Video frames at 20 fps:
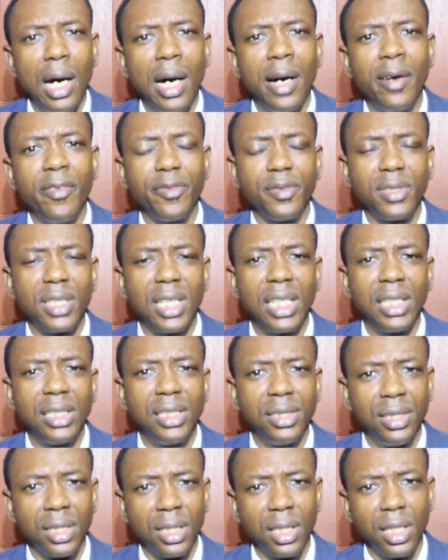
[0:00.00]
After
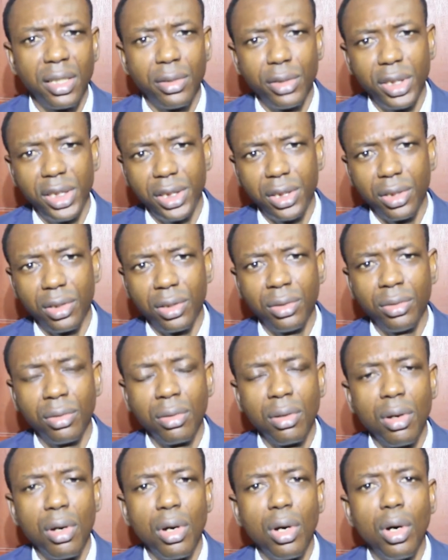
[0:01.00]
the
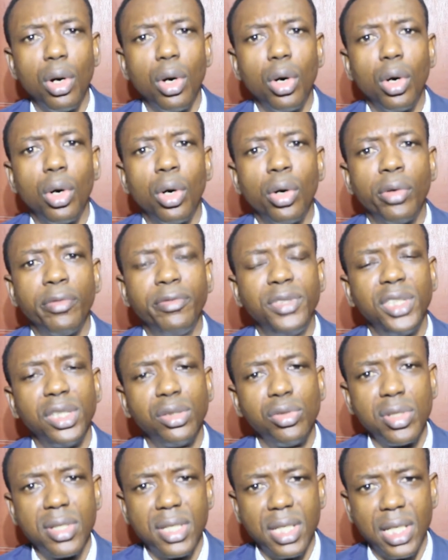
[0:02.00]
declaration of
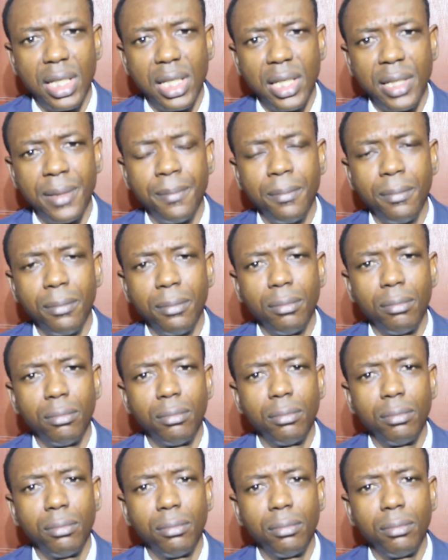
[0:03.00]
Jerusalem